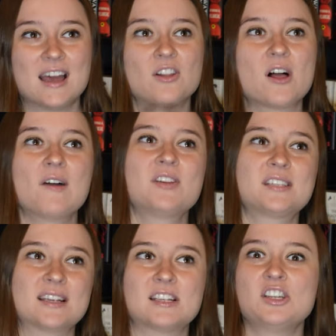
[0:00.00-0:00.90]
And a lot of
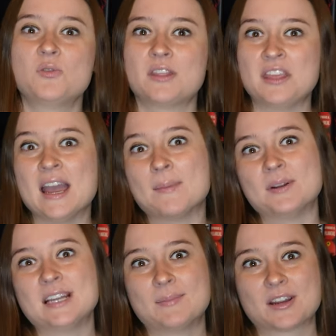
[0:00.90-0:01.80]
this has to do with the
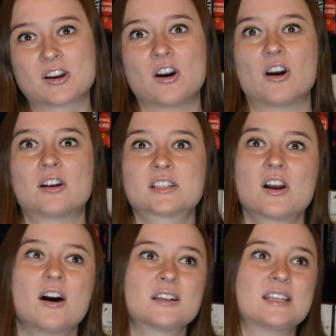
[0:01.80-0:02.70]
epidemic cards
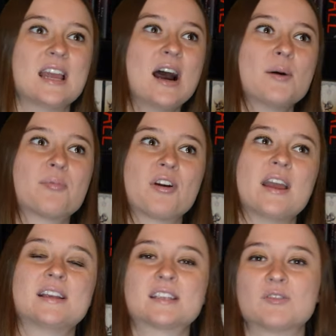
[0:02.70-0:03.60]
causing
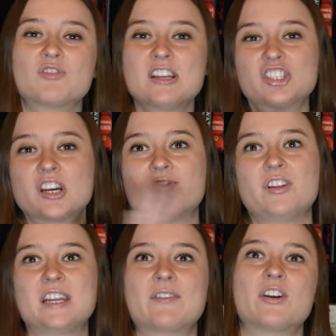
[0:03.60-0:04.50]
outbreaks and
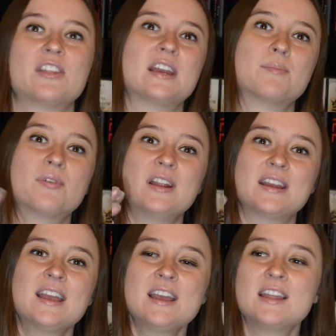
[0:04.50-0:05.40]
reshuffling everything and
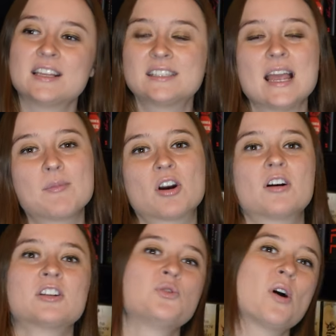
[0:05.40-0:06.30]
putting the same
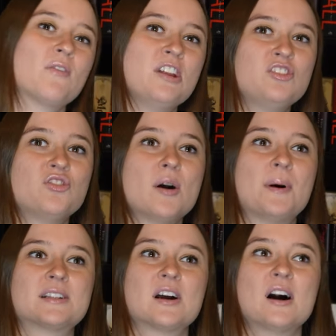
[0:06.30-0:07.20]
cards you already drew
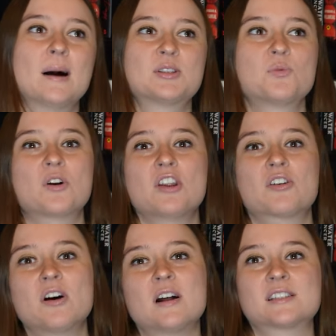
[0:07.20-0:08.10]
up on top to where you're
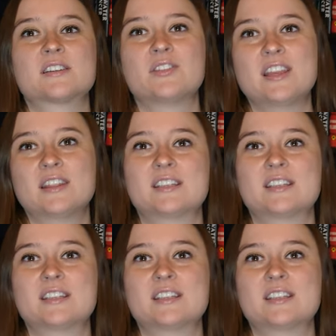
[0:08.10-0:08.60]
constantly in